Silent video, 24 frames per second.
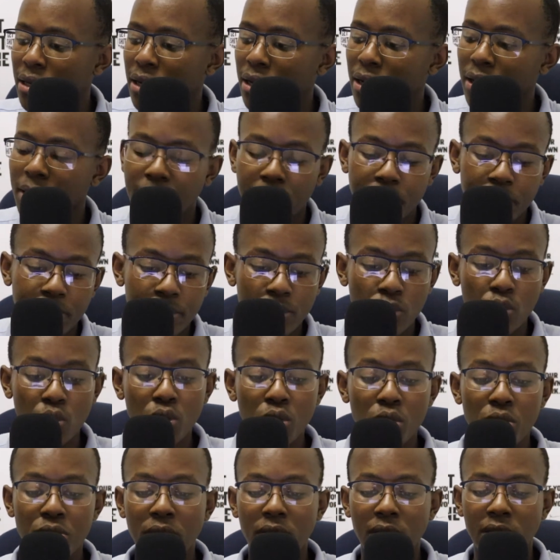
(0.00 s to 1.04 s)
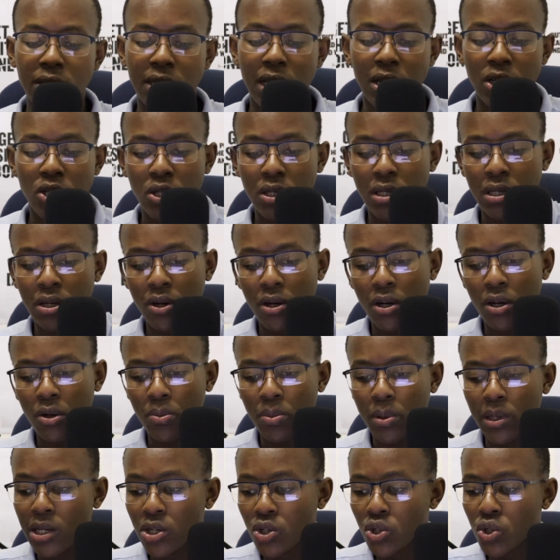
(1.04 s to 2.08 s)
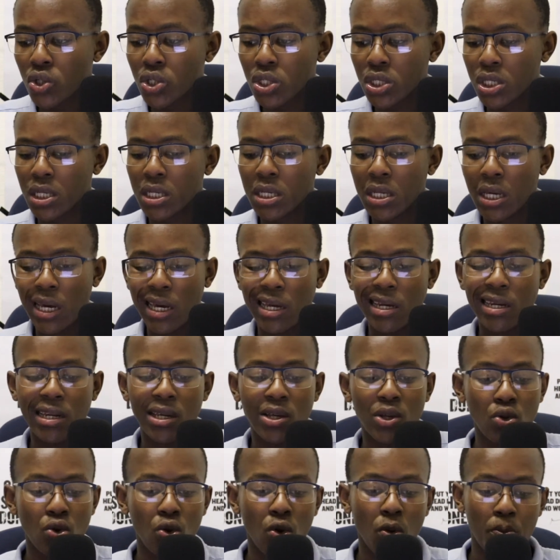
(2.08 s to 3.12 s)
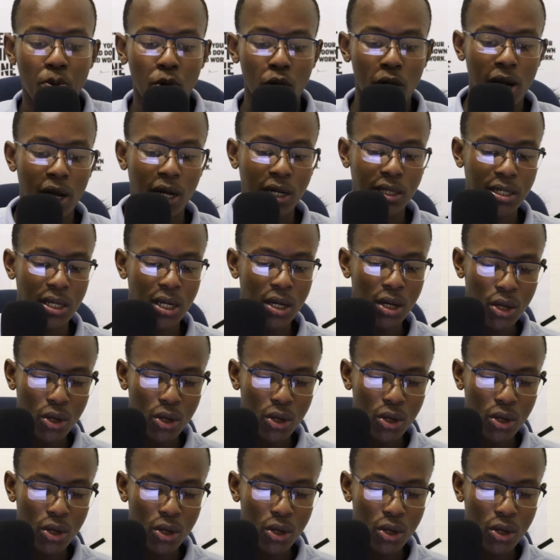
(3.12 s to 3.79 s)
who you think is actually going to be interested in your product.